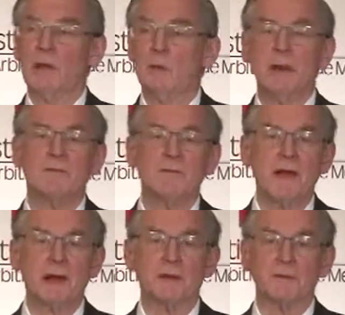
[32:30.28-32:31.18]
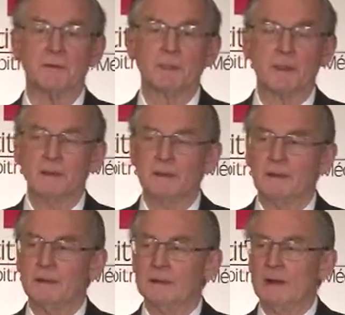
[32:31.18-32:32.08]
waiver valid?
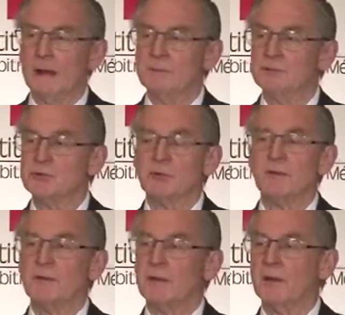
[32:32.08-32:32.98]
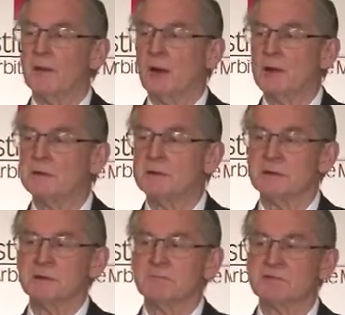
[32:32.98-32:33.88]
I'm sure there are
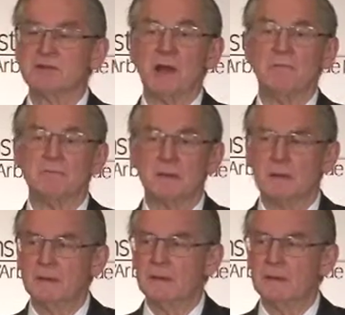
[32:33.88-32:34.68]
some